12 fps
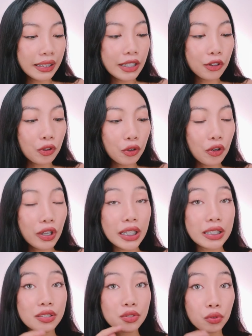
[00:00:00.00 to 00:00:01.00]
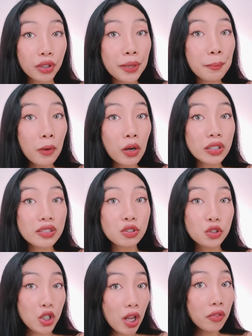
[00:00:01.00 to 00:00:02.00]
dito, it's 3
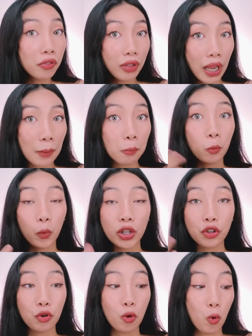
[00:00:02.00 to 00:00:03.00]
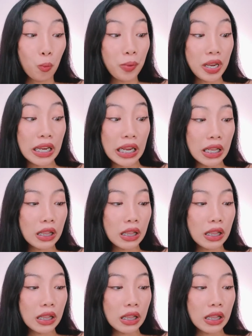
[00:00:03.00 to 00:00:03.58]
months shelf life when you open it.